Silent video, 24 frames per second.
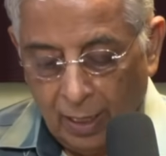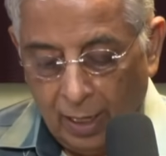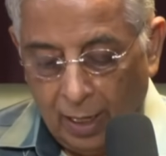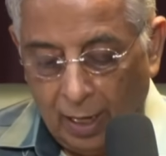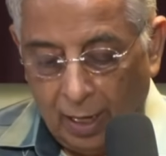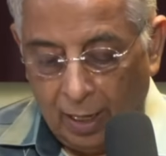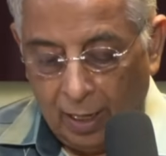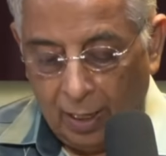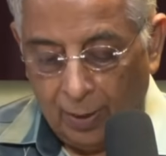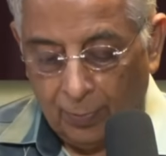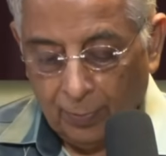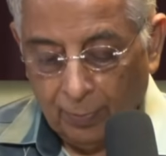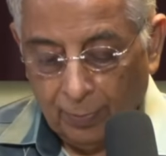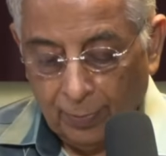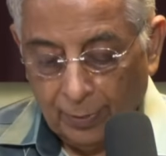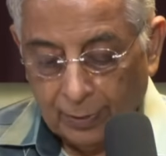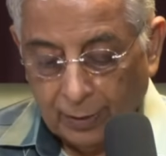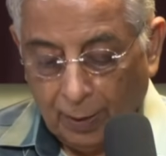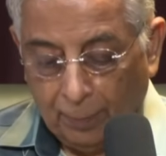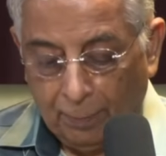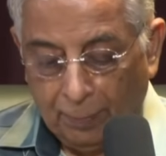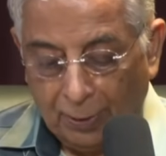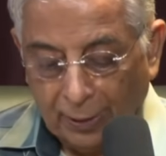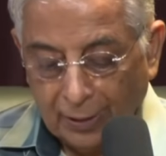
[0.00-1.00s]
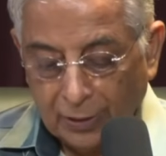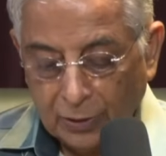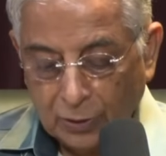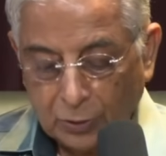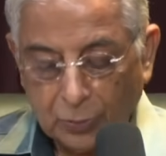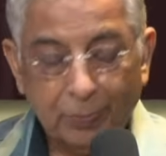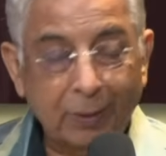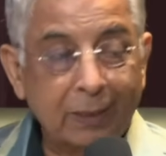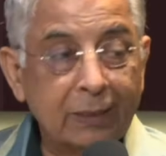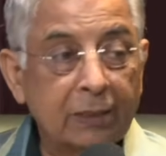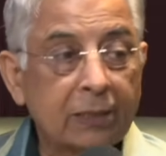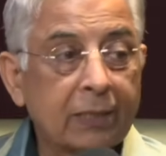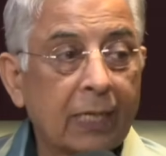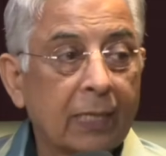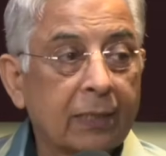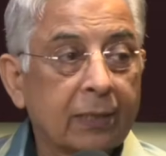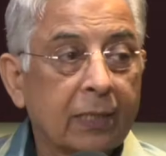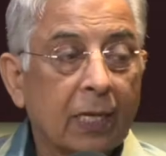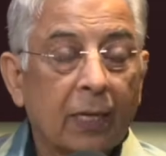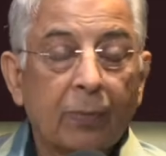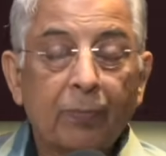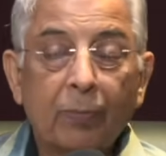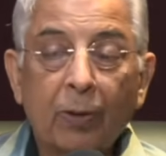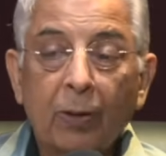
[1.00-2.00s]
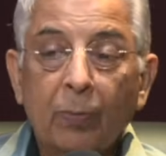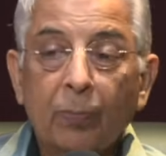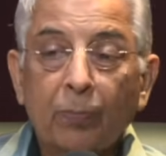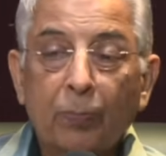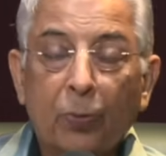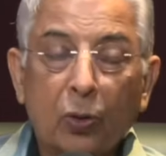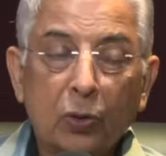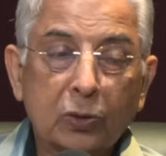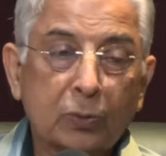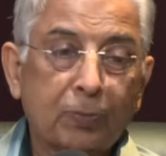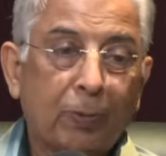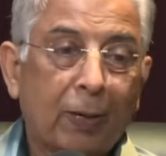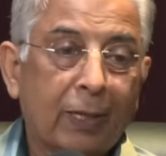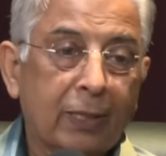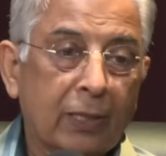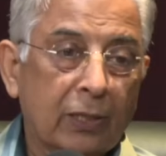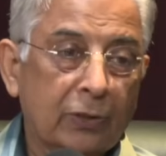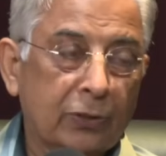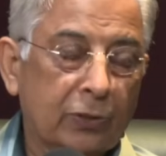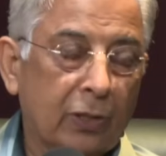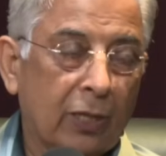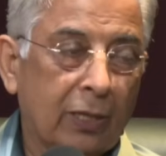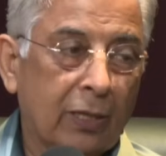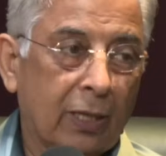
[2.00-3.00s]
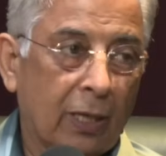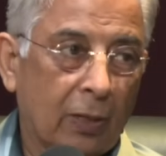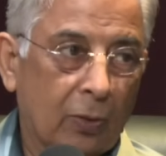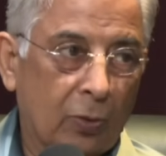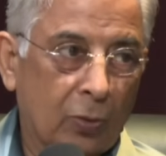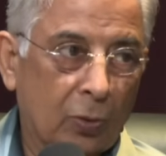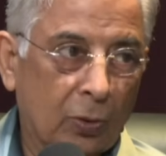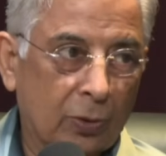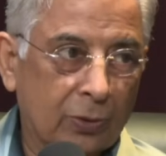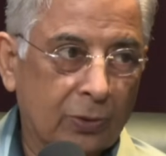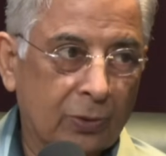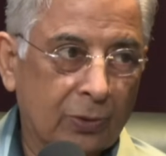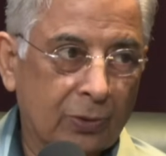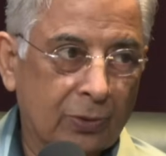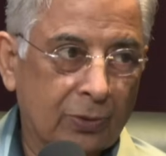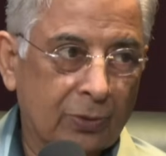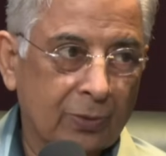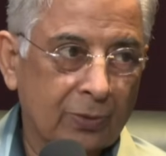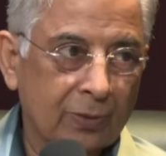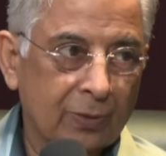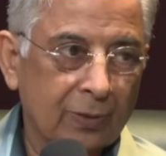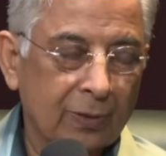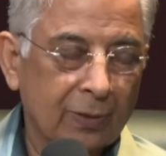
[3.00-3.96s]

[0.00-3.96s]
The punishments that can be imposed by the Sharia courts